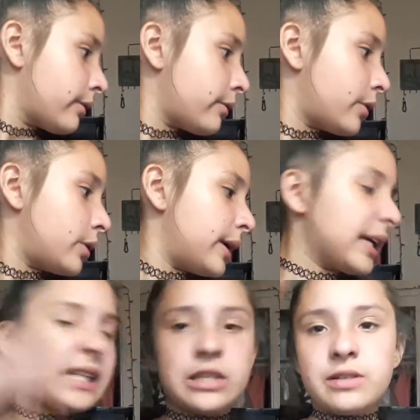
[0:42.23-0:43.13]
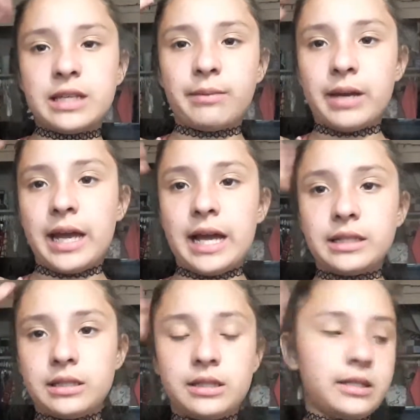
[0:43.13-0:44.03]
Well, accessories like my
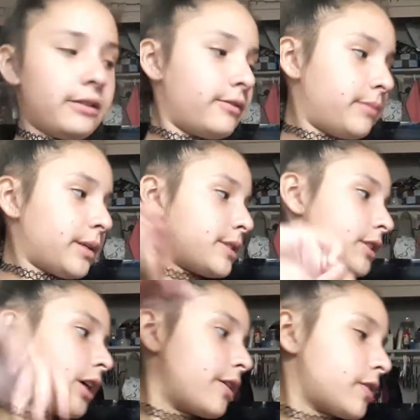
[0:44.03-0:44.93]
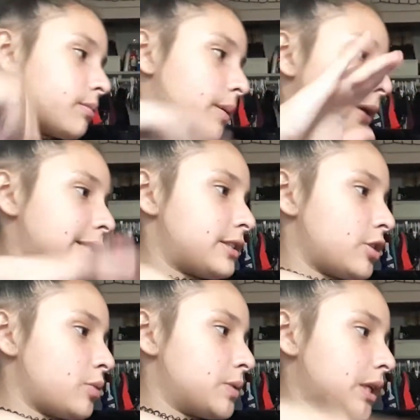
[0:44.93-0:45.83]
hats and stuff, my scarves, my bean
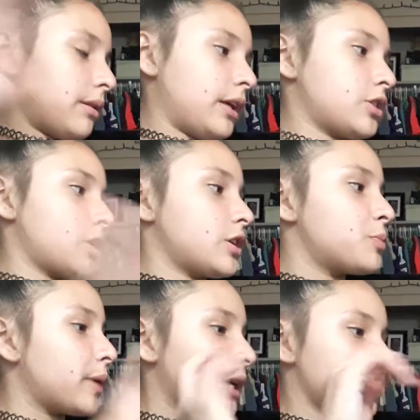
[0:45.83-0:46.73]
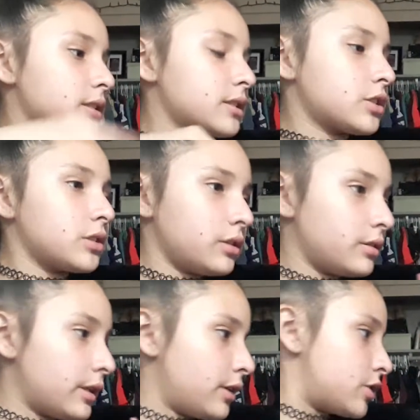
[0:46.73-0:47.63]
suits, and like shirts, pants, sh
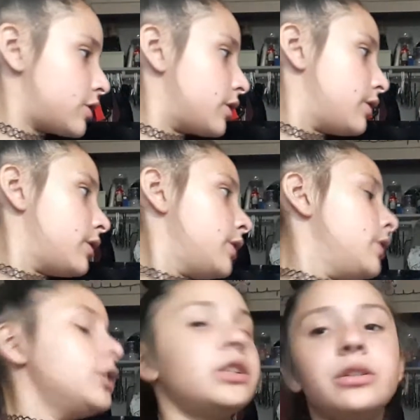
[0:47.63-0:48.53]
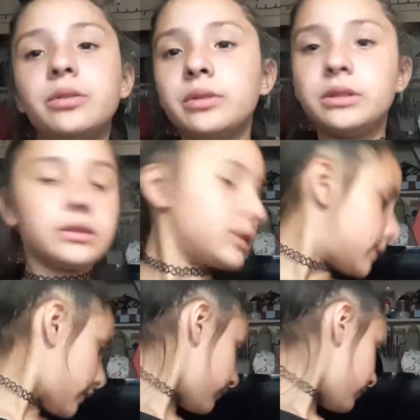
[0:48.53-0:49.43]
and sho shoes and
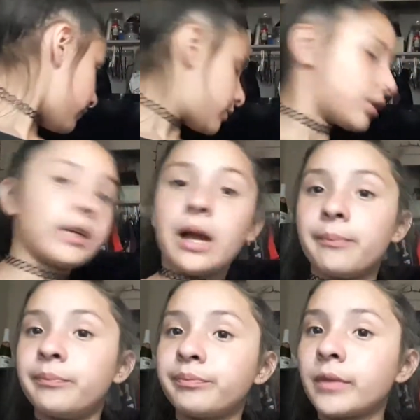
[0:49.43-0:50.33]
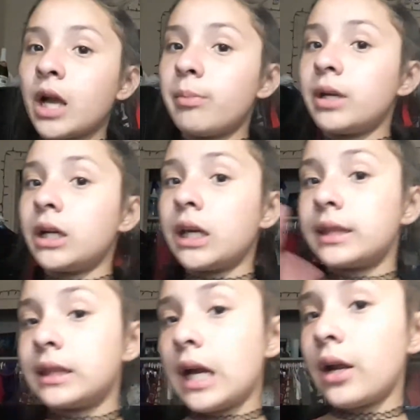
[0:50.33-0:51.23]
stuff. So yeah, I'm going to
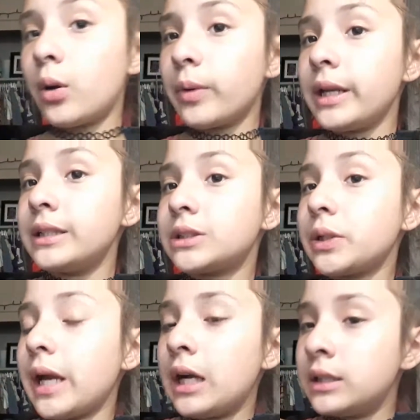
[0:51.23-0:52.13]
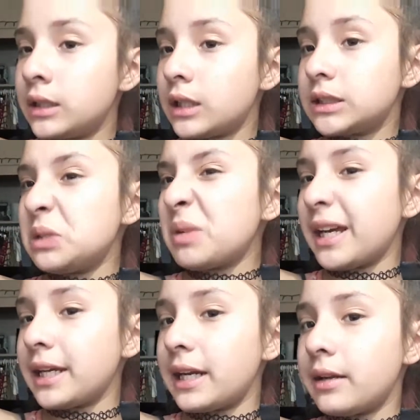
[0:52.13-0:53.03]
get that already. So yeah, I'll see you when I
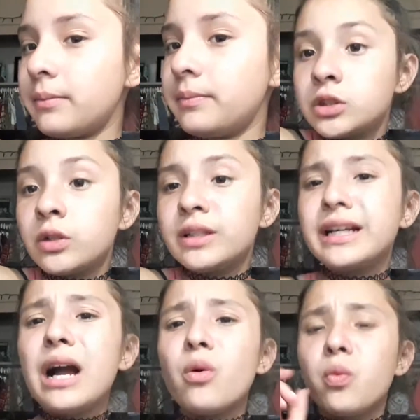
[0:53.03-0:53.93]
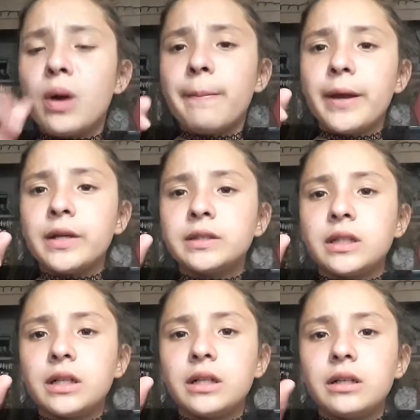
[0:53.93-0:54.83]
get it. So I only got one pair,
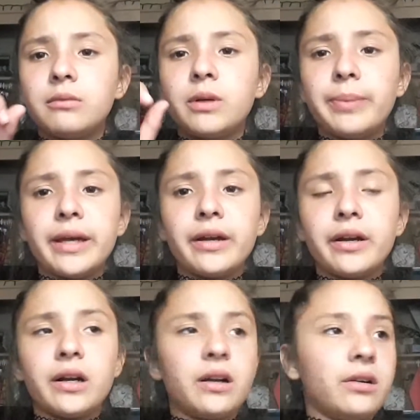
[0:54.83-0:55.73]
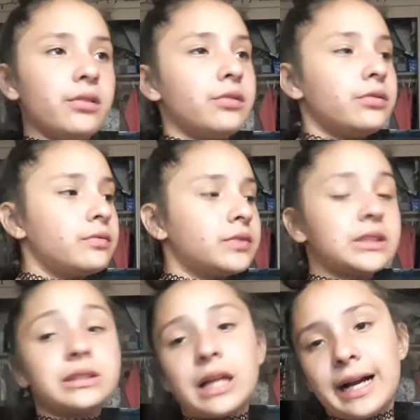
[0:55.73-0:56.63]
one pair of
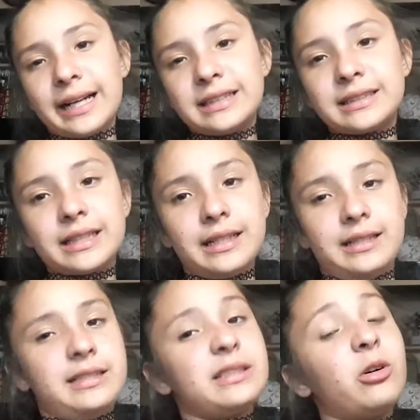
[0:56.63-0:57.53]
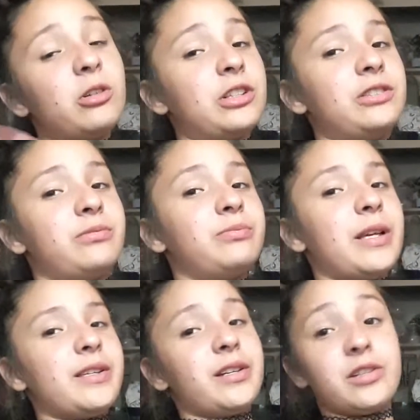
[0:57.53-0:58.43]
slides, and this is the only
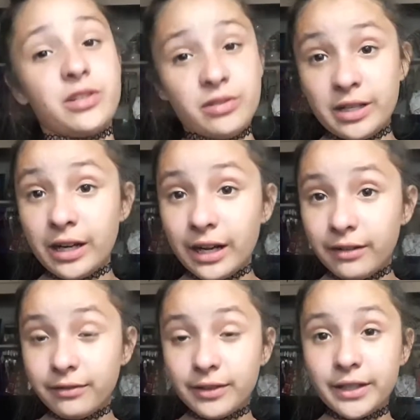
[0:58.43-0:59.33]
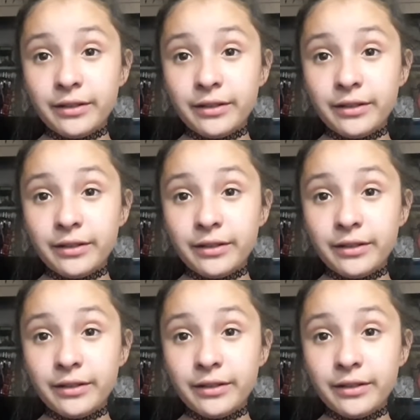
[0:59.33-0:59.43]
basically shoes I got for